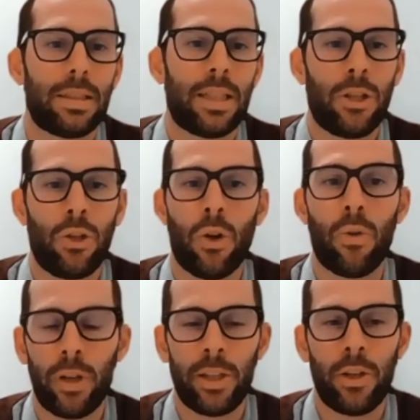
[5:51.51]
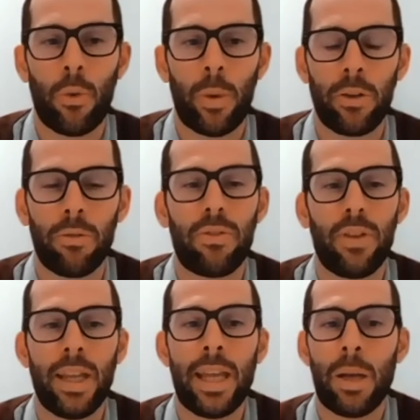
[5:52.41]
then you don't really know where you
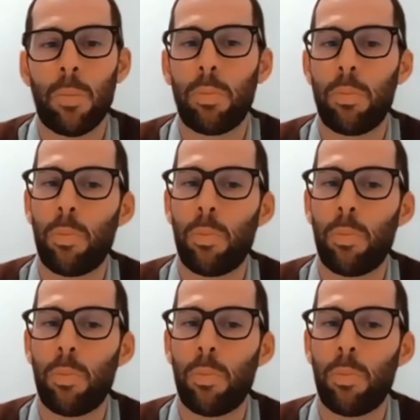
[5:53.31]
fit in, right.